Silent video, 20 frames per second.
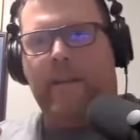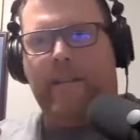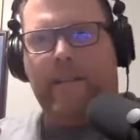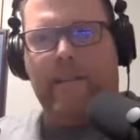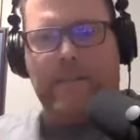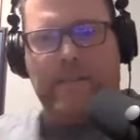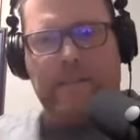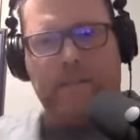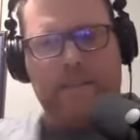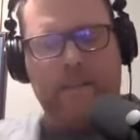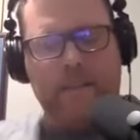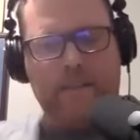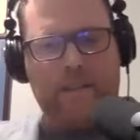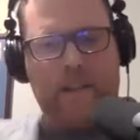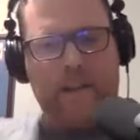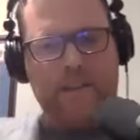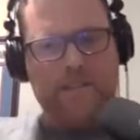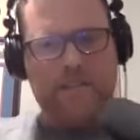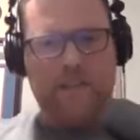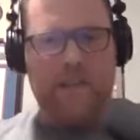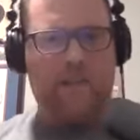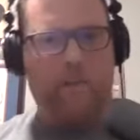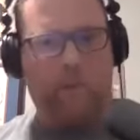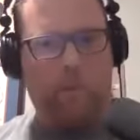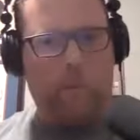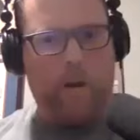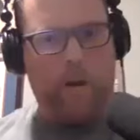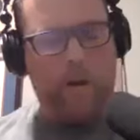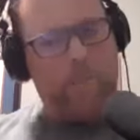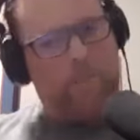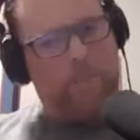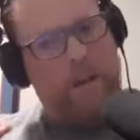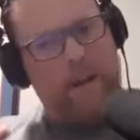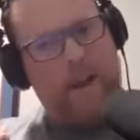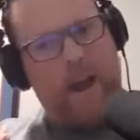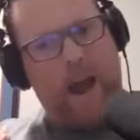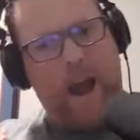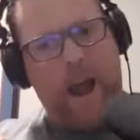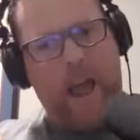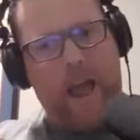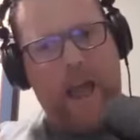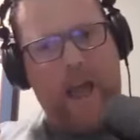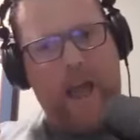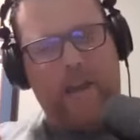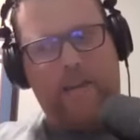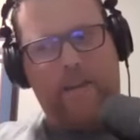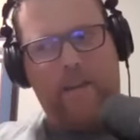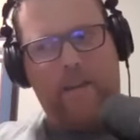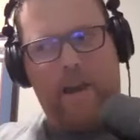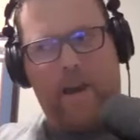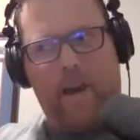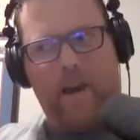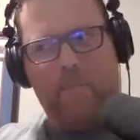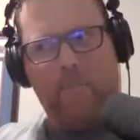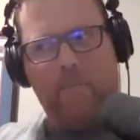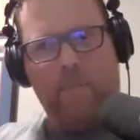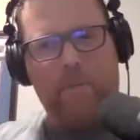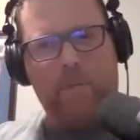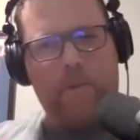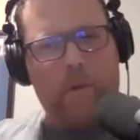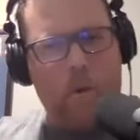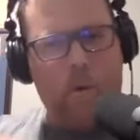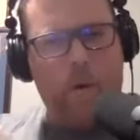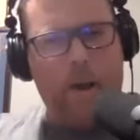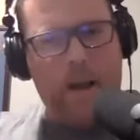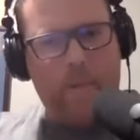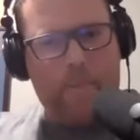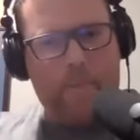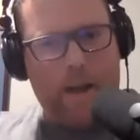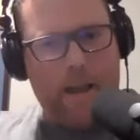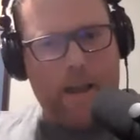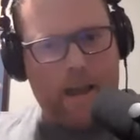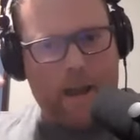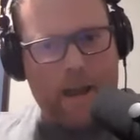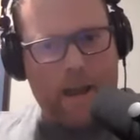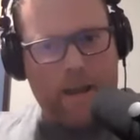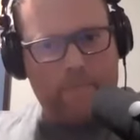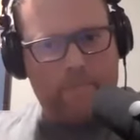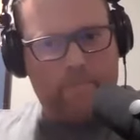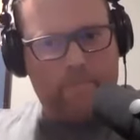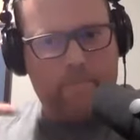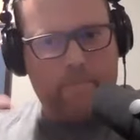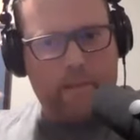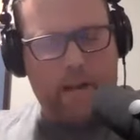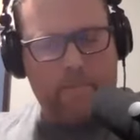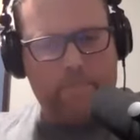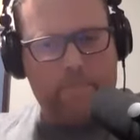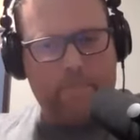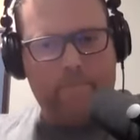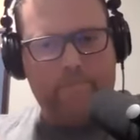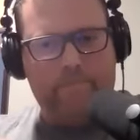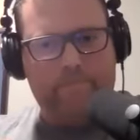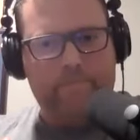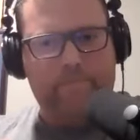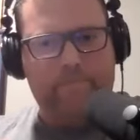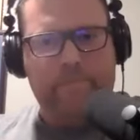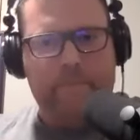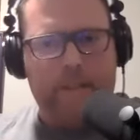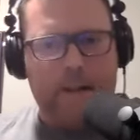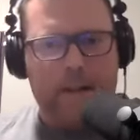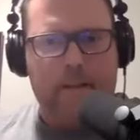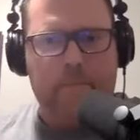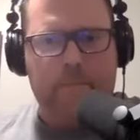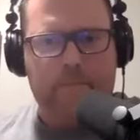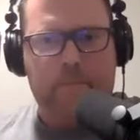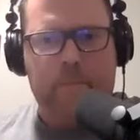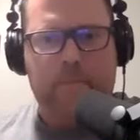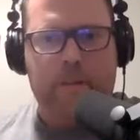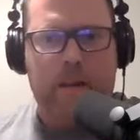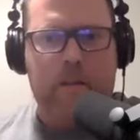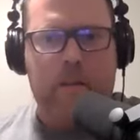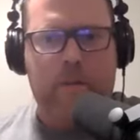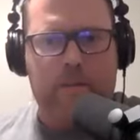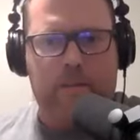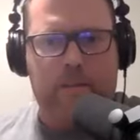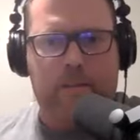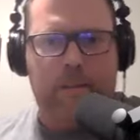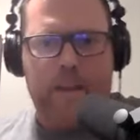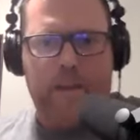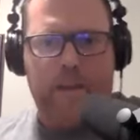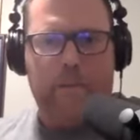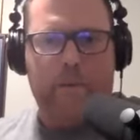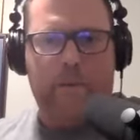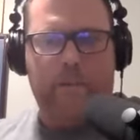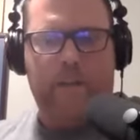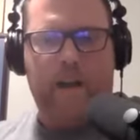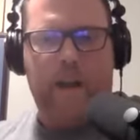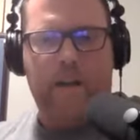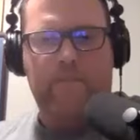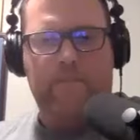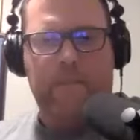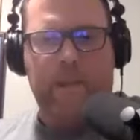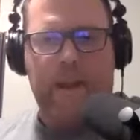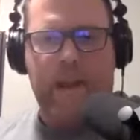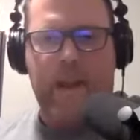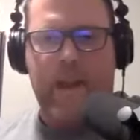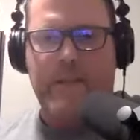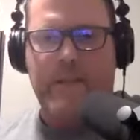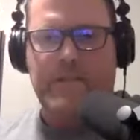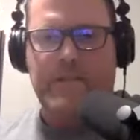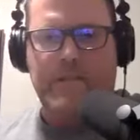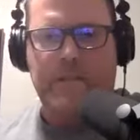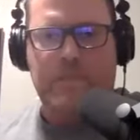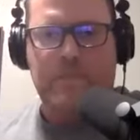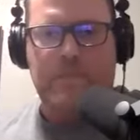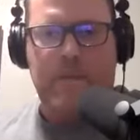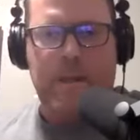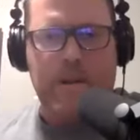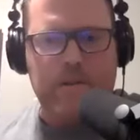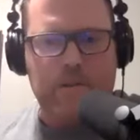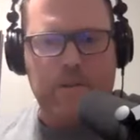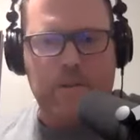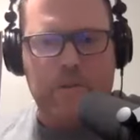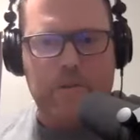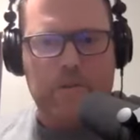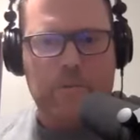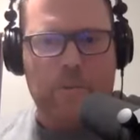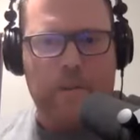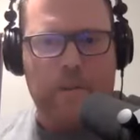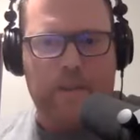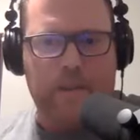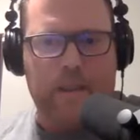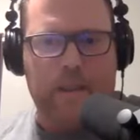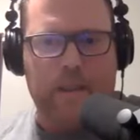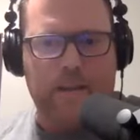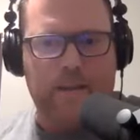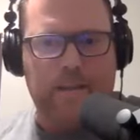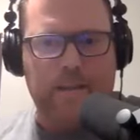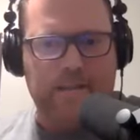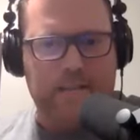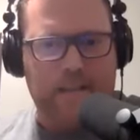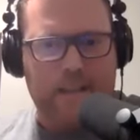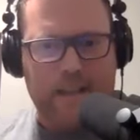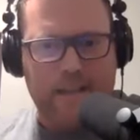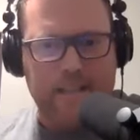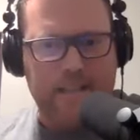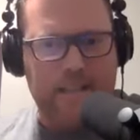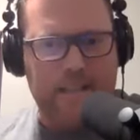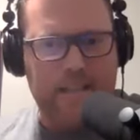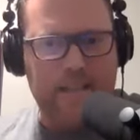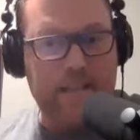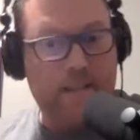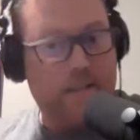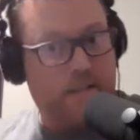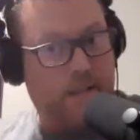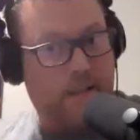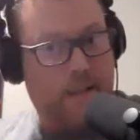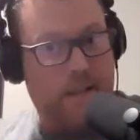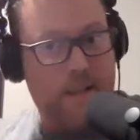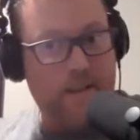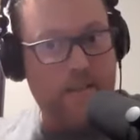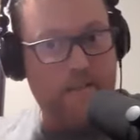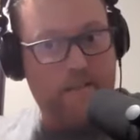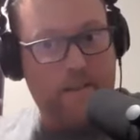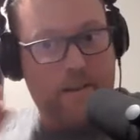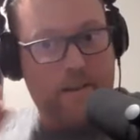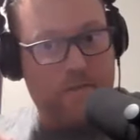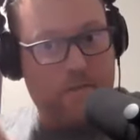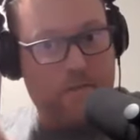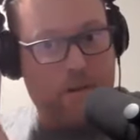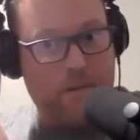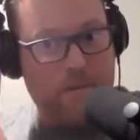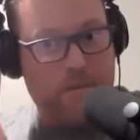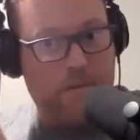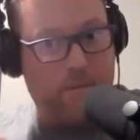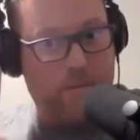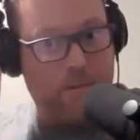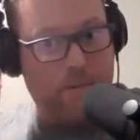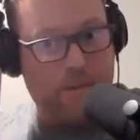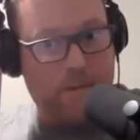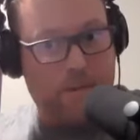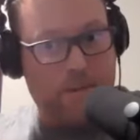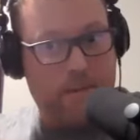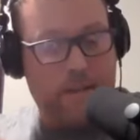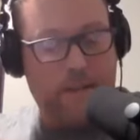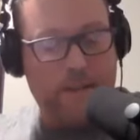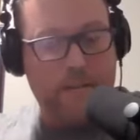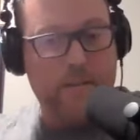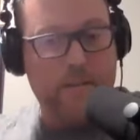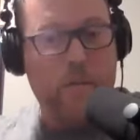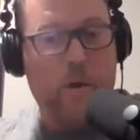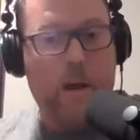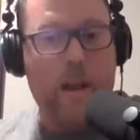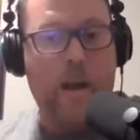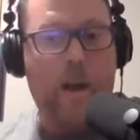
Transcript: this is this is going to sound a little weird, but I had uh, growing up, I I, I kind of found later in life that I had some issues with like dyslexia as a kid and transposing things. So I